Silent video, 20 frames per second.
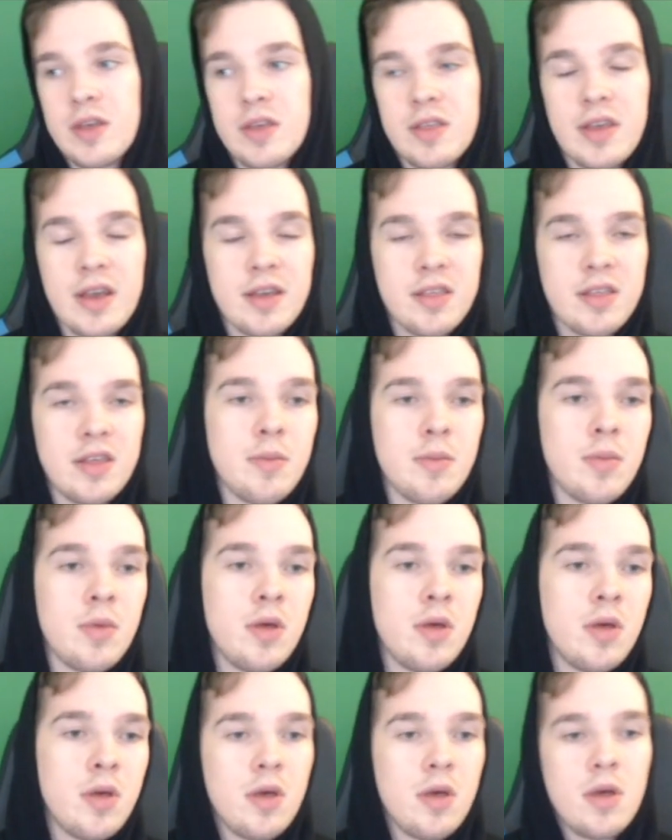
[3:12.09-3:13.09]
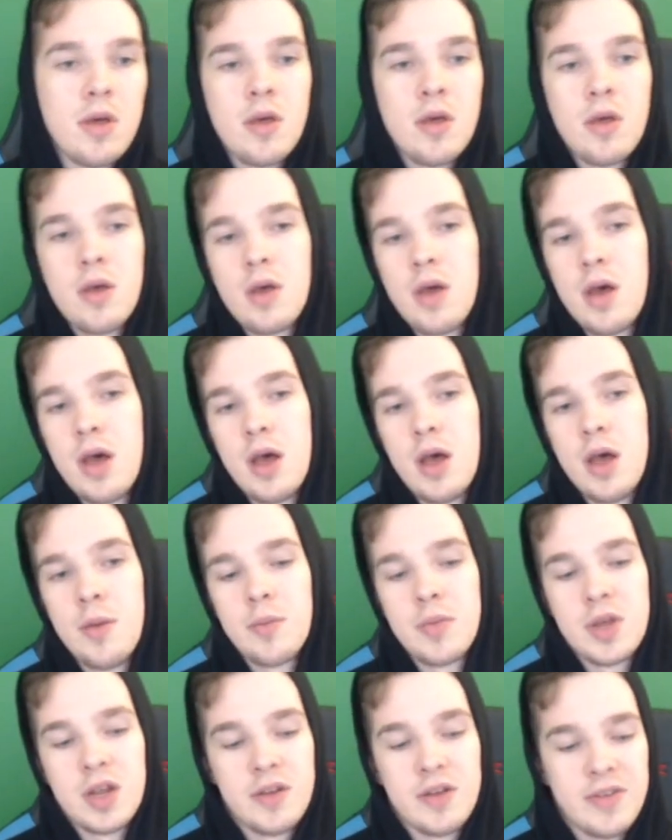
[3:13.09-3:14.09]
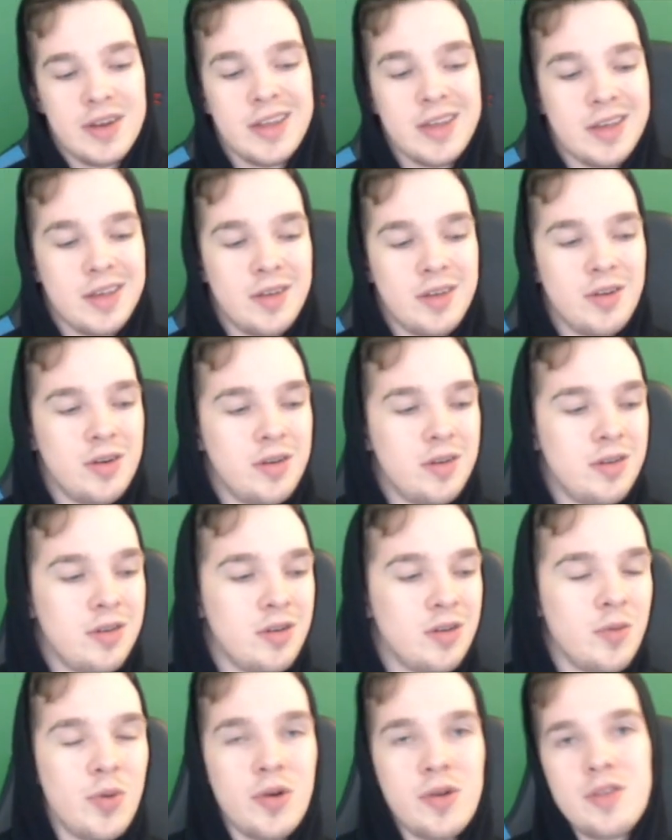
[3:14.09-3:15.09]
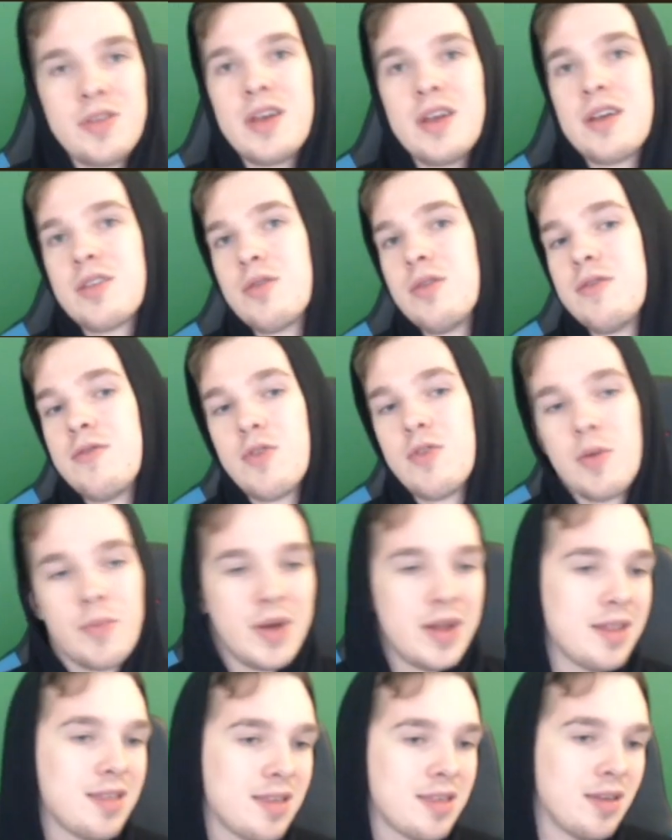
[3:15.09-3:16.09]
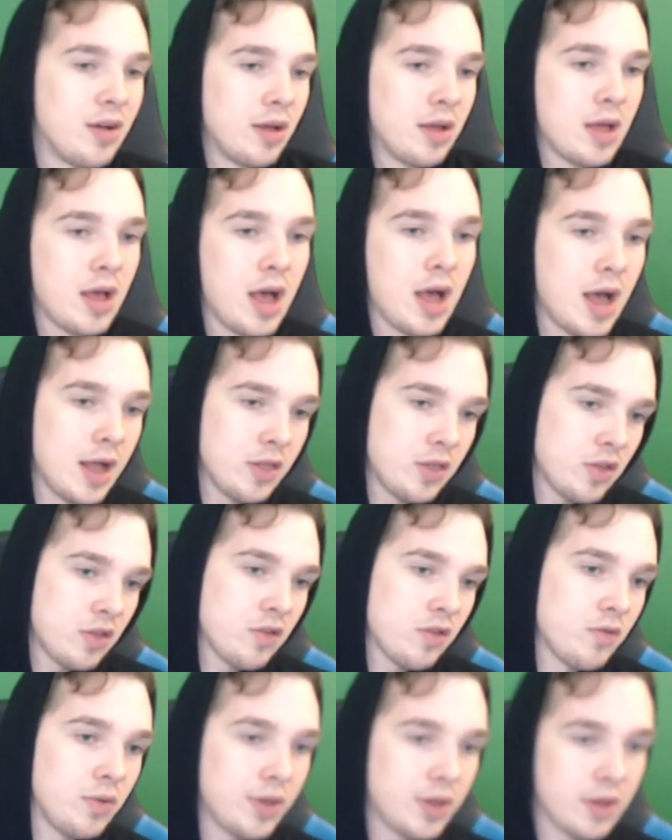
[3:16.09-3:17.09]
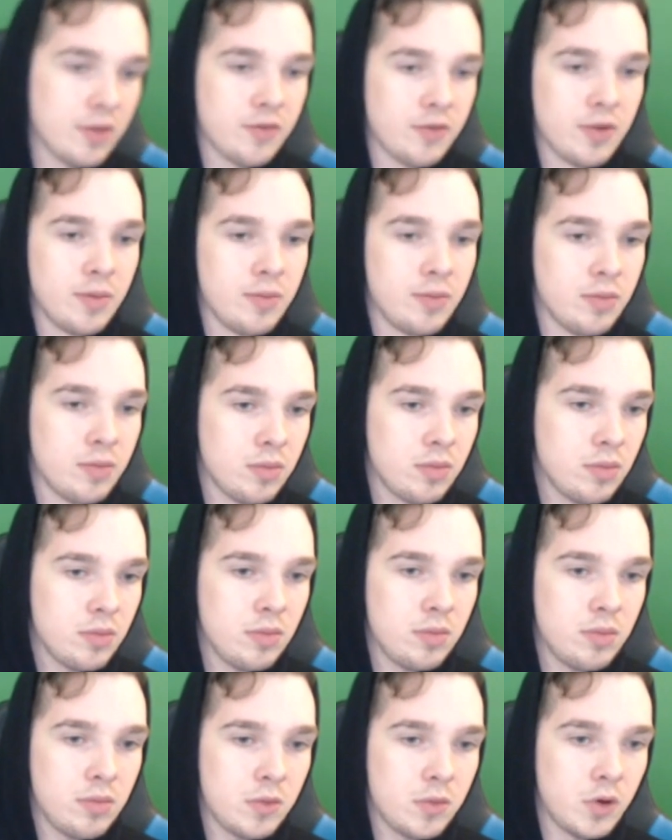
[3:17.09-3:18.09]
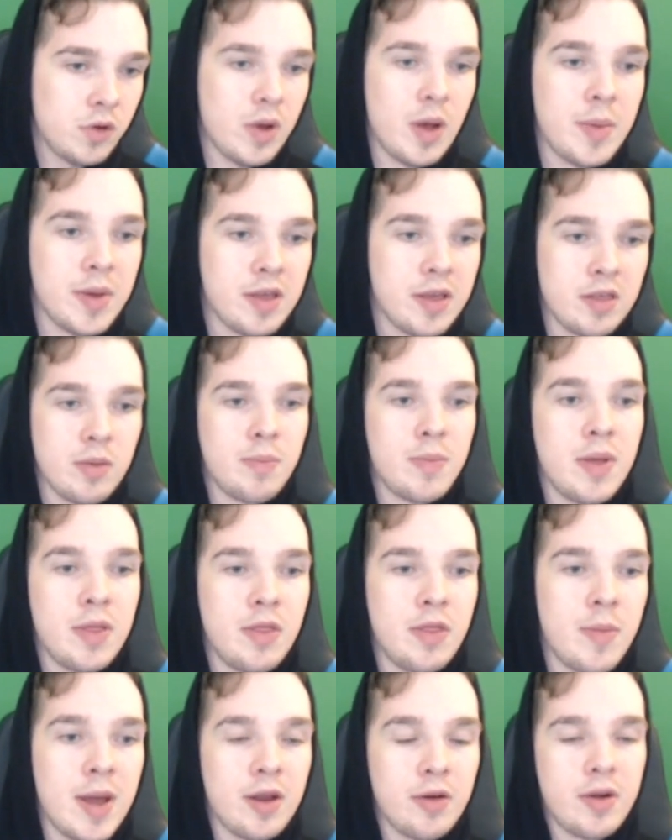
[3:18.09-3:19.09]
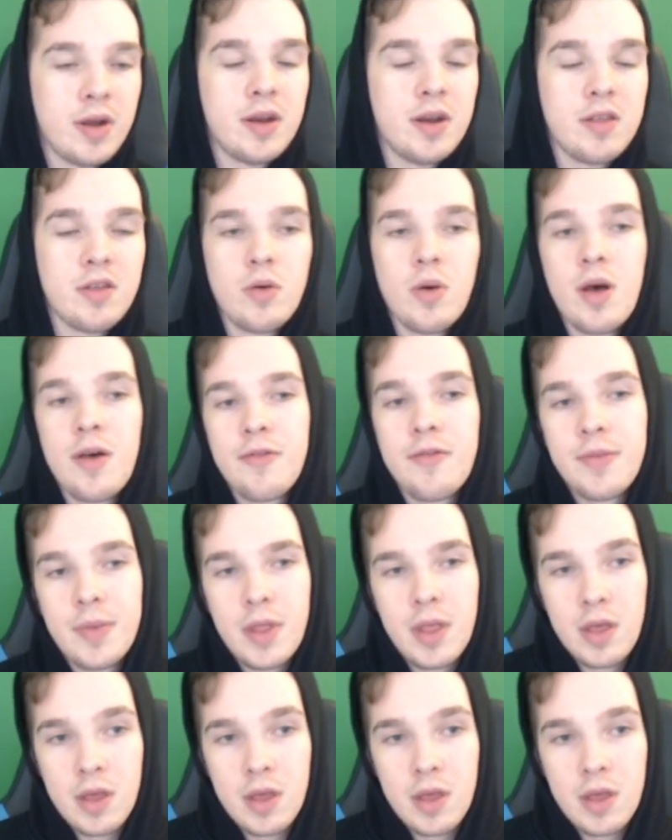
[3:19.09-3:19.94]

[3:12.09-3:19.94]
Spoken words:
the exact same kind of idea your opponent's deck's going for. But still, it's just really good from Dirty Rat because the battle card doesn't go off.